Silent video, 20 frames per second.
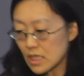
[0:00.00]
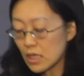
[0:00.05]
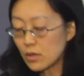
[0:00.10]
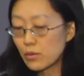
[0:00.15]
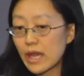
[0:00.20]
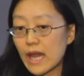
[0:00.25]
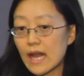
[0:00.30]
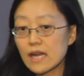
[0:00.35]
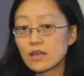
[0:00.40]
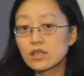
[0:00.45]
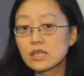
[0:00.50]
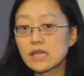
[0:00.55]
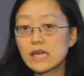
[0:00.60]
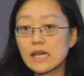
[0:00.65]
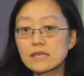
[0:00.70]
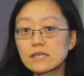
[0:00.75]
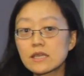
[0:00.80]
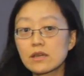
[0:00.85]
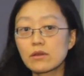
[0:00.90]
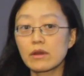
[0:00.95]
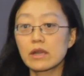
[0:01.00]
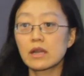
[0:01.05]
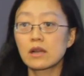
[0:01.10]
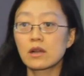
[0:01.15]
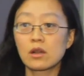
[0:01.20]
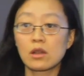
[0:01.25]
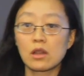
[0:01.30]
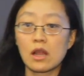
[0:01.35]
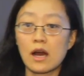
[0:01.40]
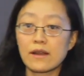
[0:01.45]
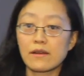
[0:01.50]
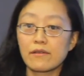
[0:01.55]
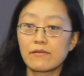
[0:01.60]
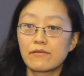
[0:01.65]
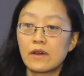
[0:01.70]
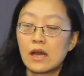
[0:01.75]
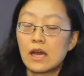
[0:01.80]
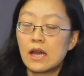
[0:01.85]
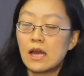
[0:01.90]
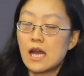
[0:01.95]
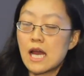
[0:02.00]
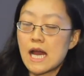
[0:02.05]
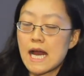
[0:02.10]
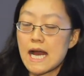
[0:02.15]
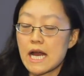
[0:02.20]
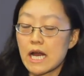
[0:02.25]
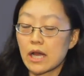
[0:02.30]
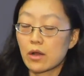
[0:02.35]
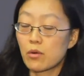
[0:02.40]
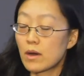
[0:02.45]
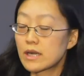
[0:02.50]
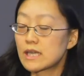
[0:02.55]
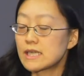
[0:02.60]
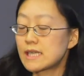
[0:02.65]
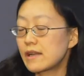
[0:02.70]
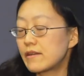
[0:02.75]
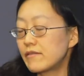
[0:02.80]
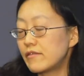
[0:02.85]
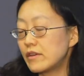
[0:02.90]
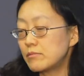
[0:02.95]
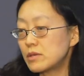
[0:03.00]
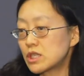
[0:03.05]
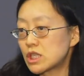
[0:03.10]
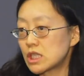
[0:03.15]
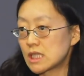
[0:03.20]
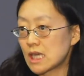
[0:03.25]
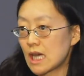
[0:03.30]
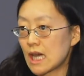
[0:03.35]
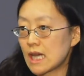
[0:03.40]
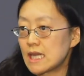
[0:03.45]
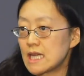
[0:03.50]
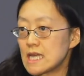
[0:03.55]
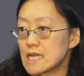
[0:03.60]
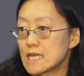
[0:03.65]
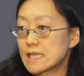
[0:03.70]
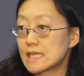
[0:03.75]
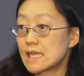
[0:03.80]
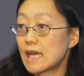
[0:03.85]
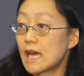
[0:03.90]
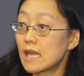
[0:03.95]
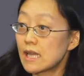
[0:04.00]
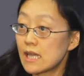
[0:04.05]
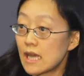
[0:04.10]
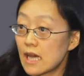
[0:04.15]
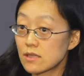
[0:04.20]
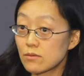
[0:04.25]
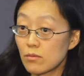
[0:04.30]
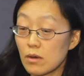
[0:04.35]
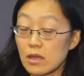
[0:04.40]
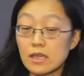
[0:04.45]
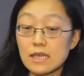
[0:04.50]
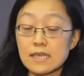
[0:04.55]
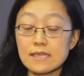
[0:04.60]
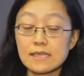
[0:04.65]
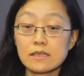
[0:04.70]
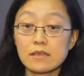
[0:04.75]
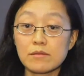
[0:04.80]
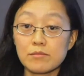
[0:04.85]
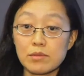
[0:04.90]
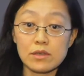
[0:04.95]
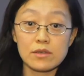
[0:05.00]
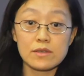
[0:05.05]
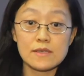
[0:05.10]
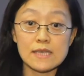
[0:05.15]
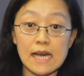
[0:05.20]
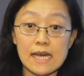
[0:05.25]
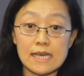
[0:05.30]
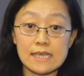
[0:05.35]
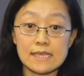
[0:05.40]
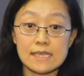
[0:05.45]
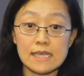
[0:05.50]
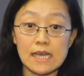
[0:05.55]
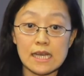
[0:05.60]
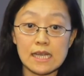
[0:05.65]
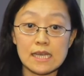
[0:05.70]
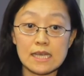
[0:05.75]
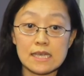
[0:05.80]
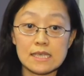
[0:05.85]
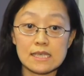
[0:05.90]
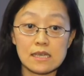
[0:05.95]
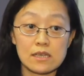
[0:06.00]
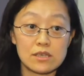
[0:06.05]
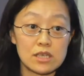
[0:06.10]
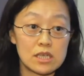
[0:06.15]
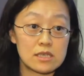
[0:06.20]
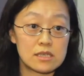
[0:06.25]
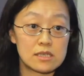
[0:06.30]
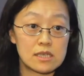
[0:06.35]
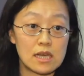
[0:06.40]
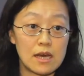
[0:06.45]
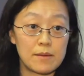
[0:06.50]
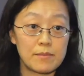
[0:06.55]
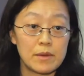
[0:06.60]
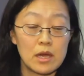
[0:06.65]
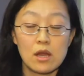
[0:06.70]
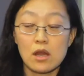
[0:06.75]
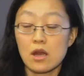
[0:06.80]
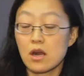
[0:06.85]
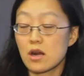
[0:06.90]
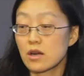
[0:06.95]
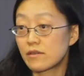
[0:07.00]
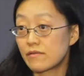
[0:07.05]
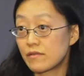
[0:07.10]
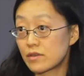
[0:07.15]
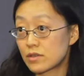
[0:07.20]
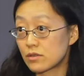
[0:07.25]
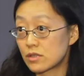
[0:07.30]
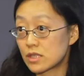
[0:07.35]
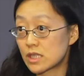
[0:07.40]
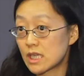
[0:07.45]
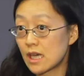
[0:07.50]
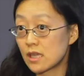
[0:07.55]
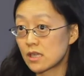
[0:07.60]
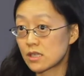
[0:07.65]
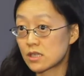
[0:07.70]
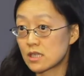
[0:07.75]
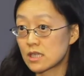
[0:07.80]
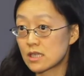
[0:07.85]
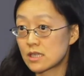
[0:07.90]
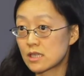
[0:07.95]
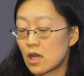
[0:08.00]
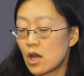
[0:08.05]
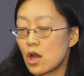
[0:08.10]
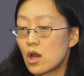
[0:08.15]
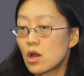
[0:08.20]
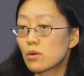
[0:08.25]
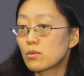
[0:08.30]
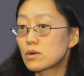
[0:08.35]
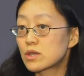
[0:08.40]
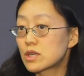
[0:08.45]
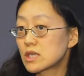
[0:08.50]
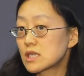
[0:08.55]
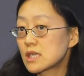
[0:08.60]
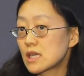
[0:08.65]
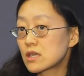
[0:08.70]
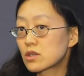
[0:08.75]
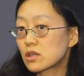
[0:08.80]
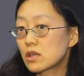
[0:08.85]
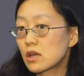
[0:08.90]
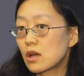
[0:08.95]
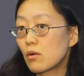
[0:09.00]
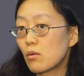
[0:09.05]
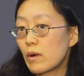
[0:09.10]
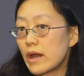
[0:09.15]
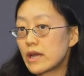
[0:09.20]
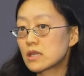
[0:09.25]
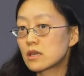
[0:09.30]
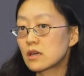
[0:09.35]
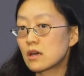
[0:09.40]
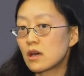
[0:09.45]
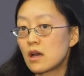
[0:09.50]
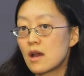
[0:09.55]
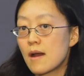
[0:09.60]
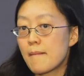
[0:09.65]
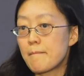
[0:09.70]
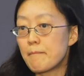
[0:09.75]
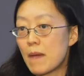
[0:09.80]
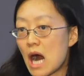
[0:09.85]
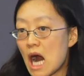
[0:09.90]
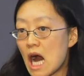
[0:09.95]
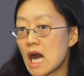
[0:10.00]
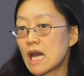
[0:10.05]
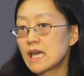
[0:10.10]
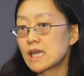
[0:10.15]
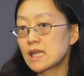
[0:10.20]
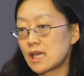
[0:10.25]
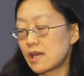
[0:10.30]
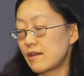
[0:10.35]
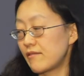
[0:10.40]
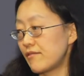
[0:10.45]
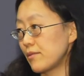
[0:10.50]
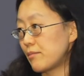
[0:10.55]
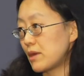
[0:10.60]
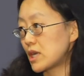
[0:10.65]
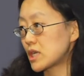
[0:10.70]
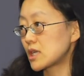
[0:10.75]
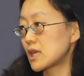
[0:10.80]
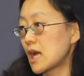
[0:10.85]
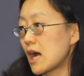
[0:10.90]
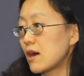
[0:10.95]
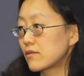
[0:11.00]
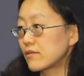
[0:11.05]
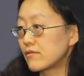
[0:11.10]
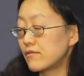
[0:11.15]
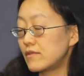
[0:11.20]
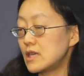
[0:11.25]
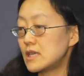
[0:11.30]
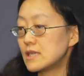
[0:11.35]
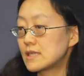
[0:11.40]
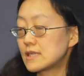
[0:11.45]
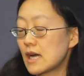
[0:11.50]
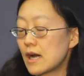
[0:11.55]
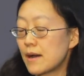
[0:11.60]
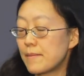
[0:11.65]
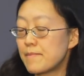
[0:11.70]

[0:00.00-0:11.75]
we actually integrated a lot of quantitative imaging techniques, and as well as computer science techniques such as artificial intelligence, which is essentially a way to mine the information out of these